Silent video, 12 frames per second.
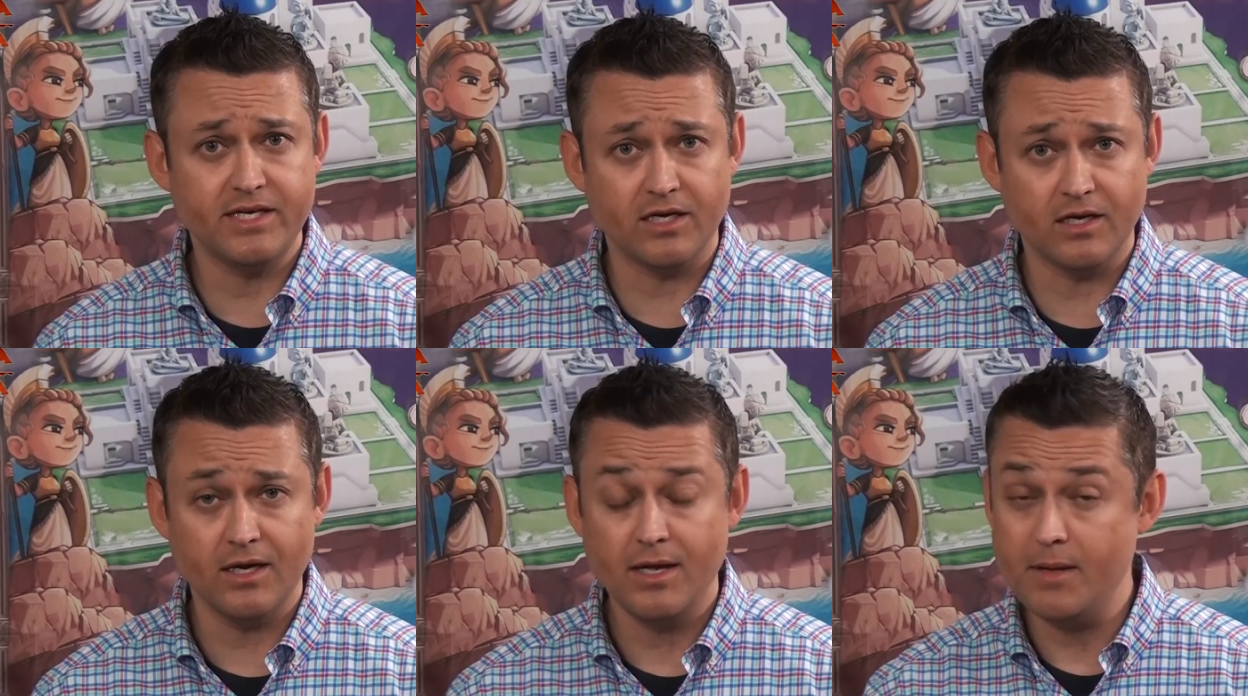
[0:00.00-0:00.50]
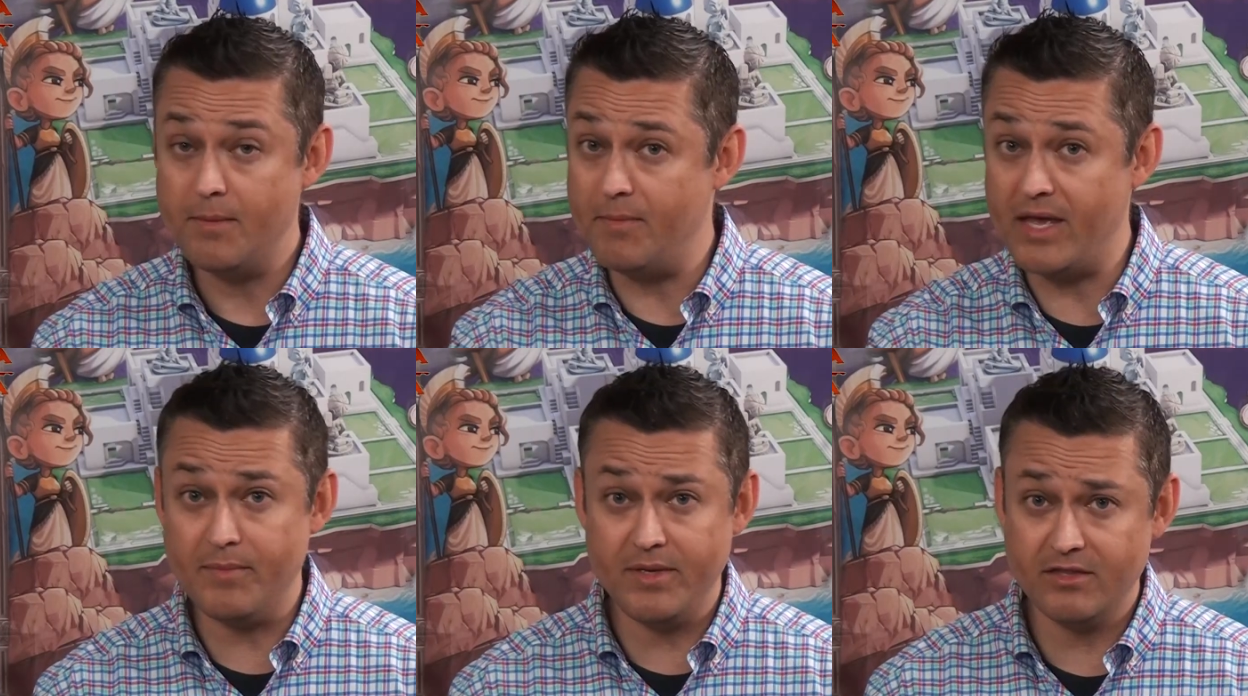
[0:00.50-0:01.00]
Speaker 1: here
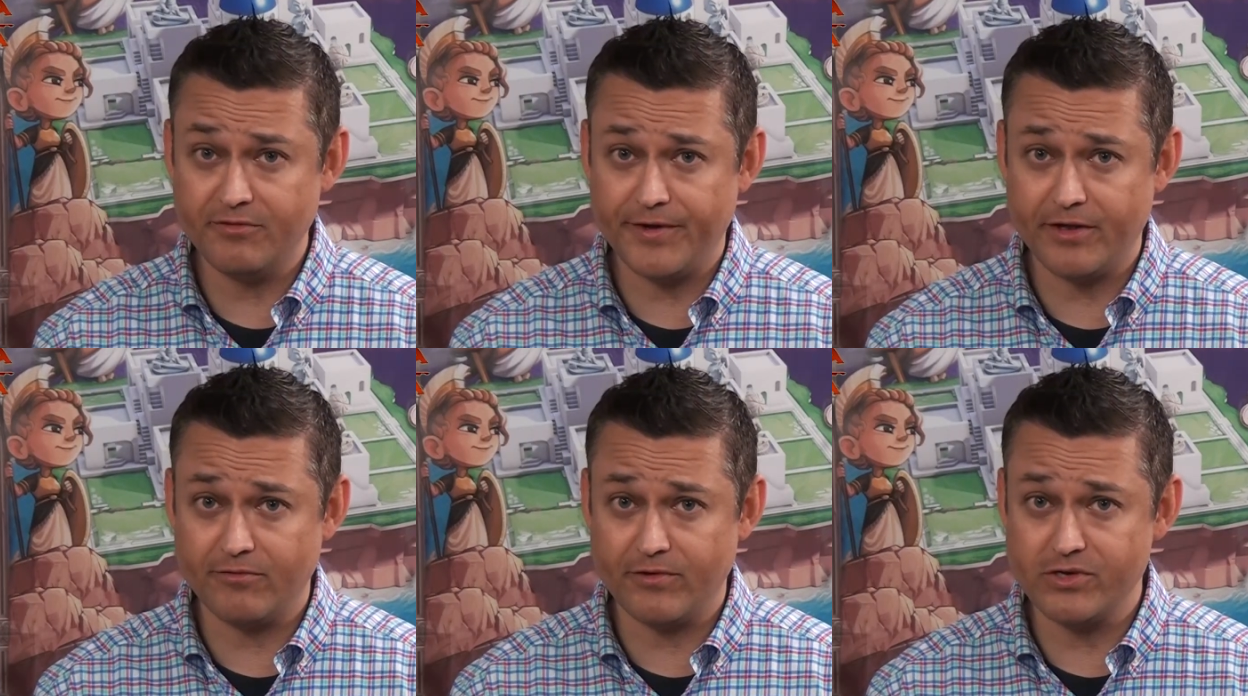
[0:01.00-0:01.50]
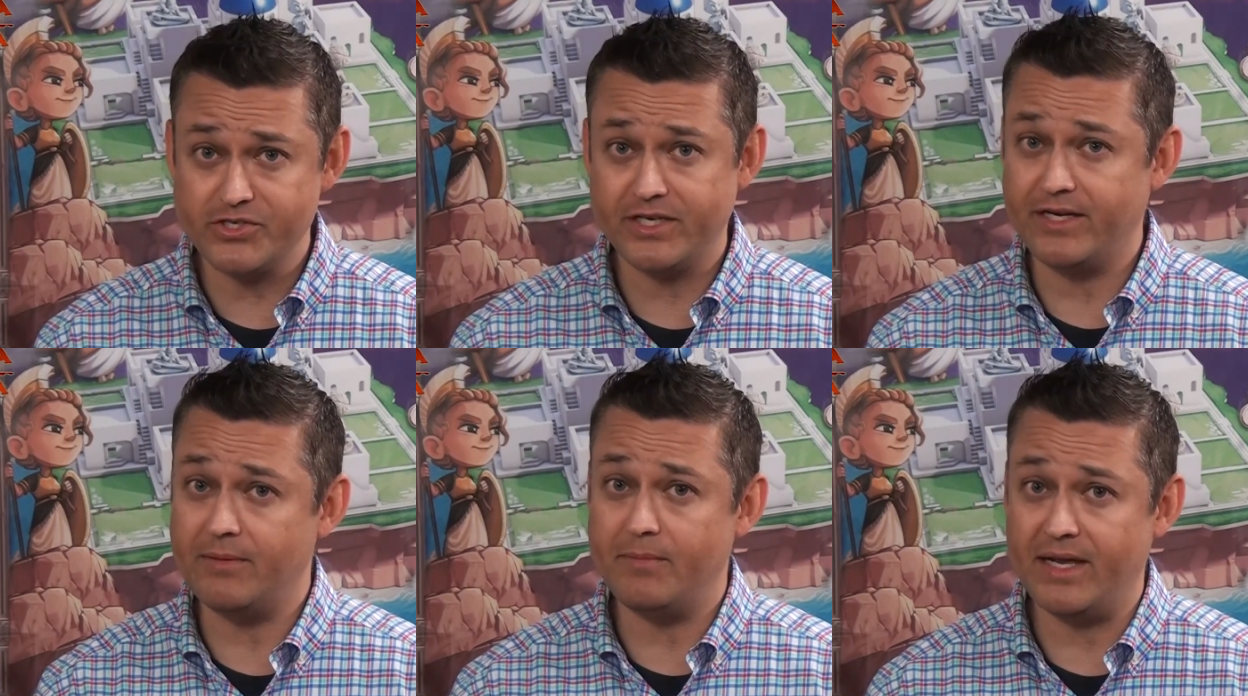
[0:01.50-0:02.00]
may be the final
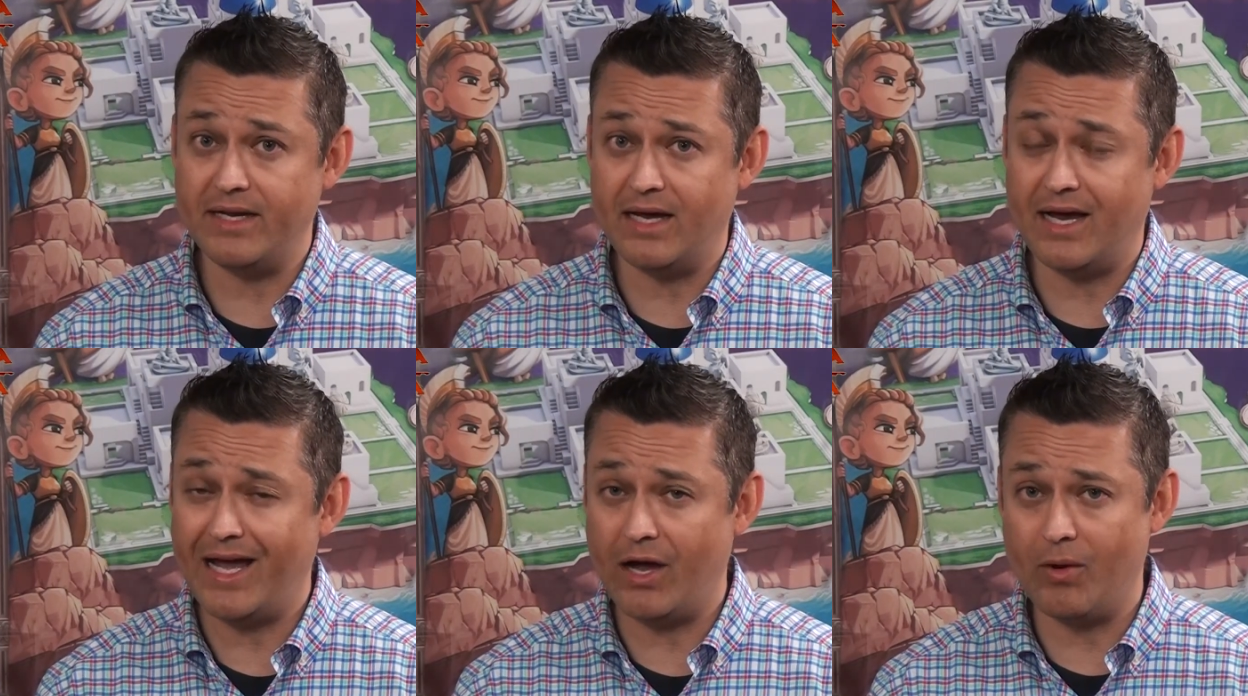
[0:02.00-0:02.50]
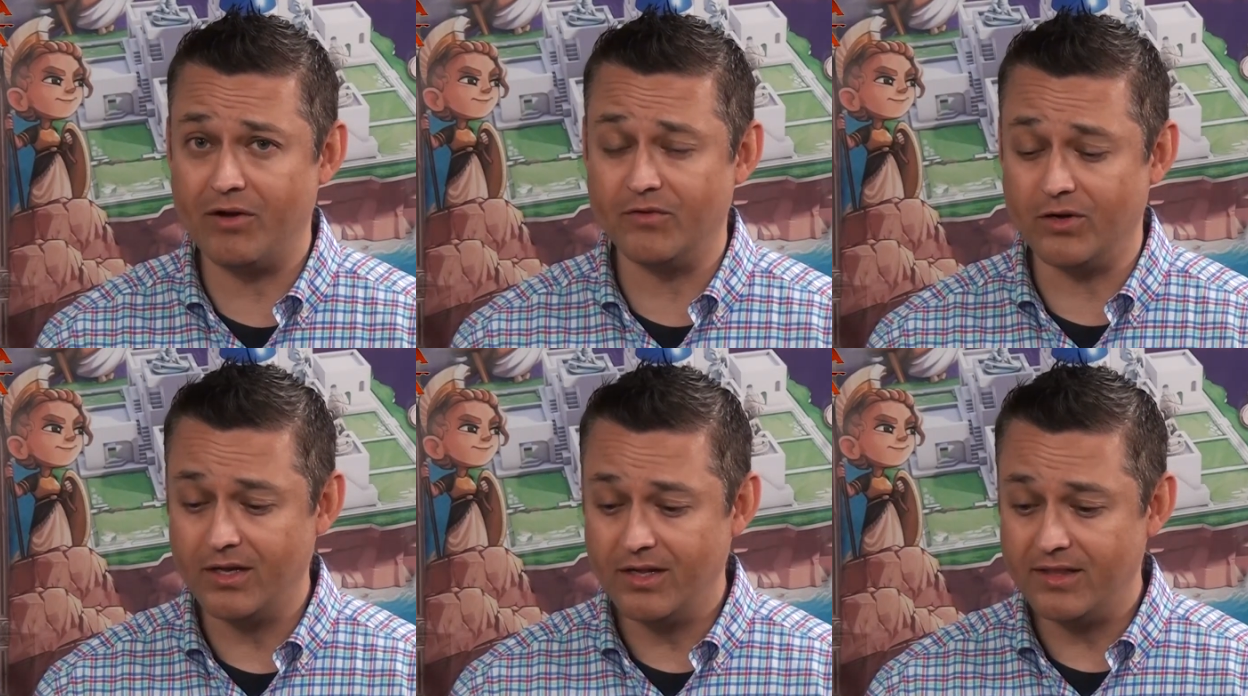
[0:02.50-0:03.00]
version and it may not.
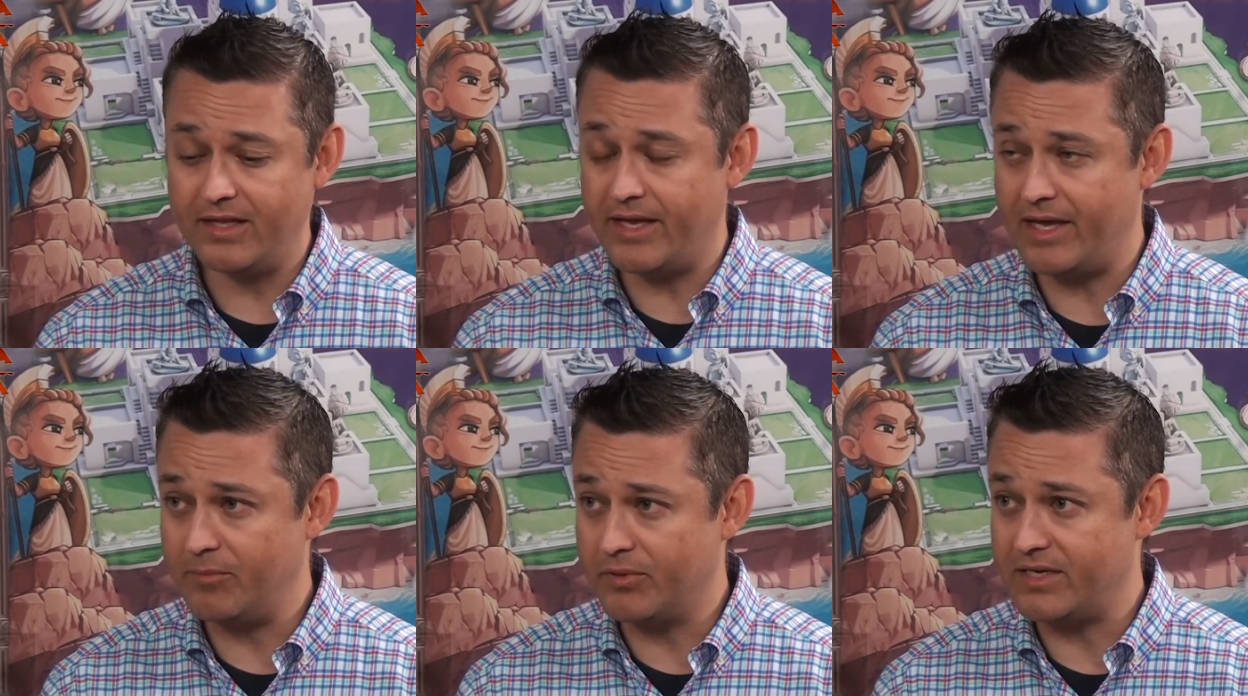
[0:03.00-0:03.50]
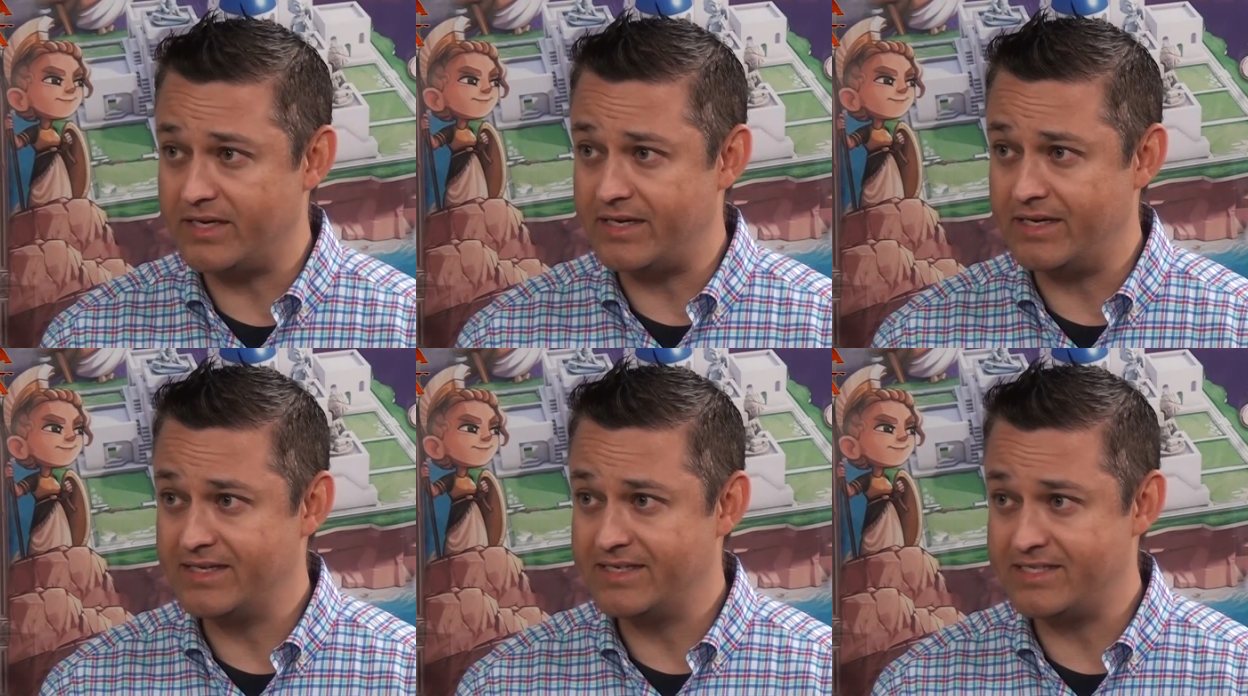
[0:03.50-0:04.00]
However, the
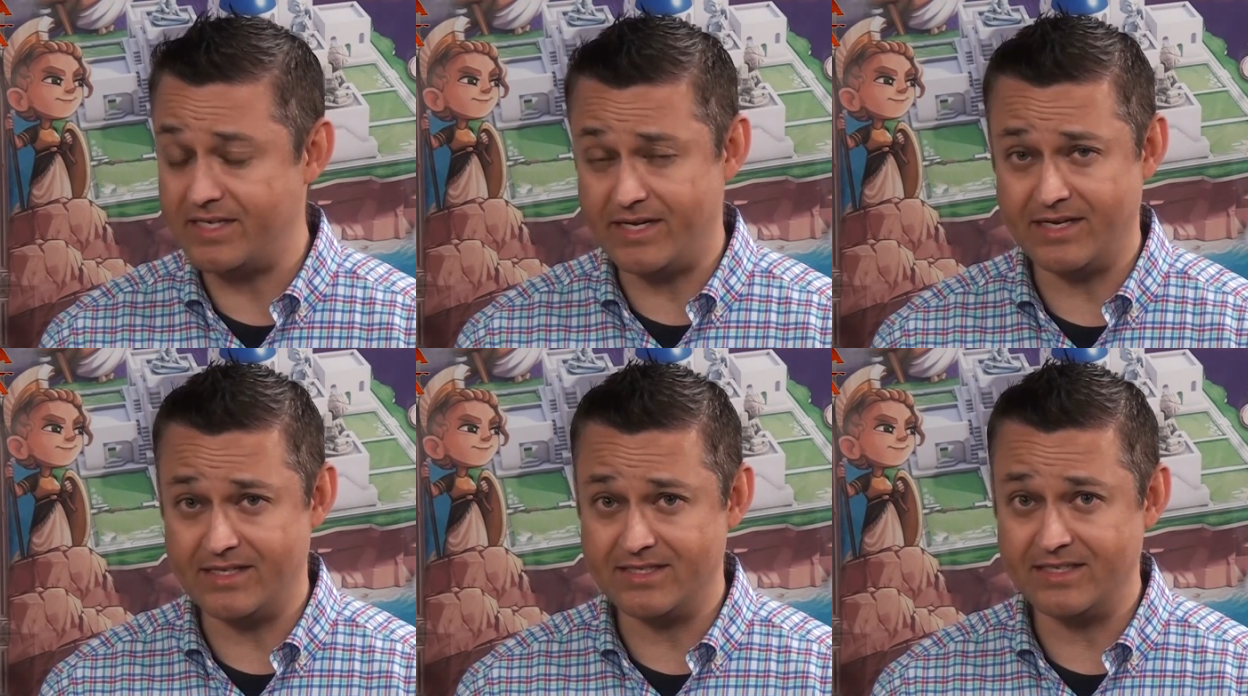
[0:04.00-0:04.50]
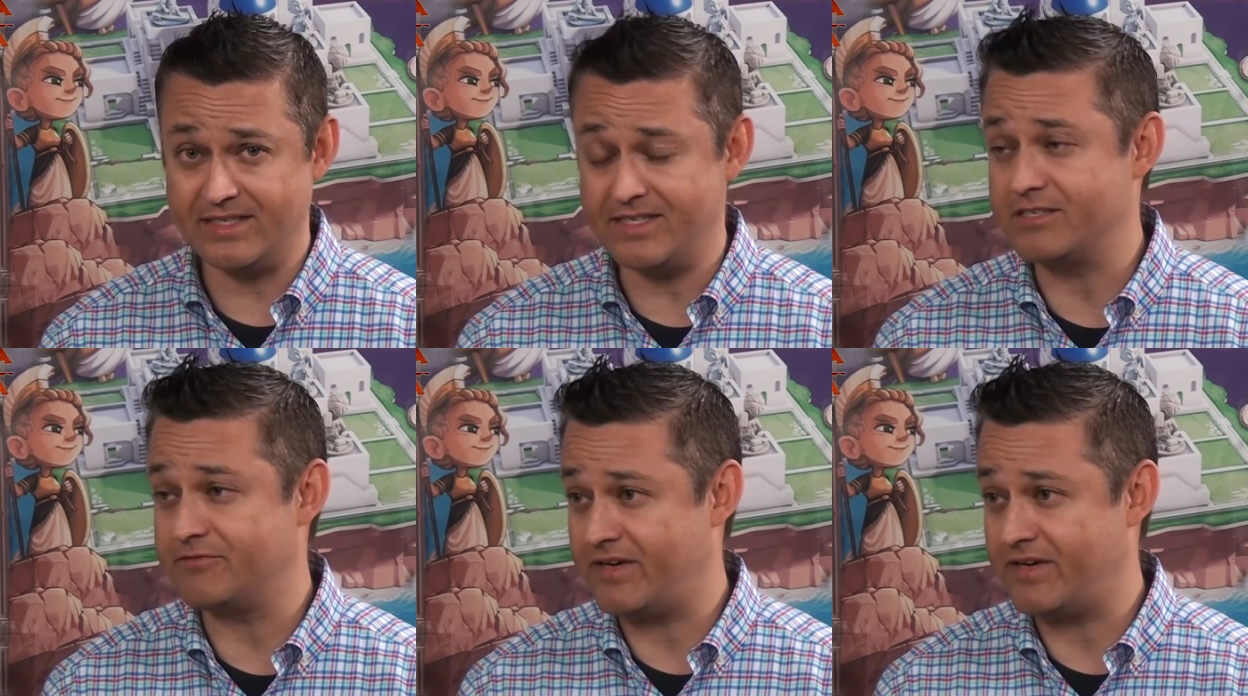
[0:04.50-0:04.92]
gameplay stands and it's a